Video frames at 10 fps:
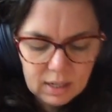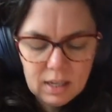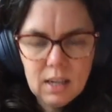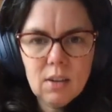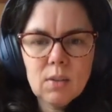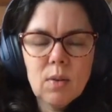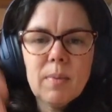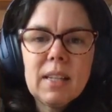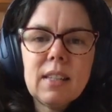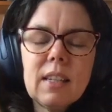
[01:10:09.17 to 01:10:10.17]
here's where
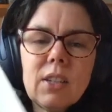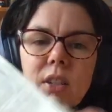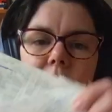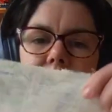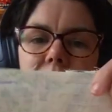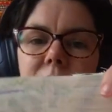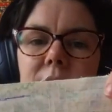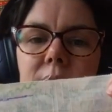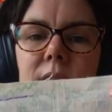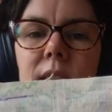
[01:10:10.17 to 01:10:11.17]
my stitch line
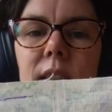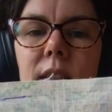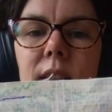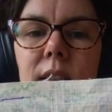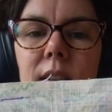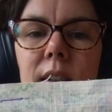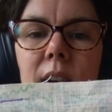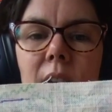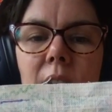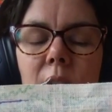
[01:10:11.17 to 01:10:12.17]
is.
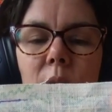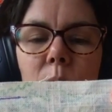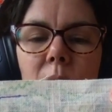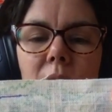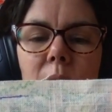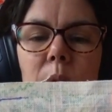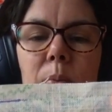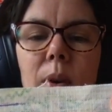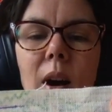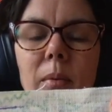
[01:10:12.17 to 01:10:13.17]
What I will
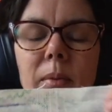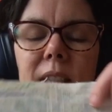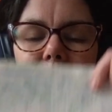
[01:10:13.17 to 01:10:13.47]
probably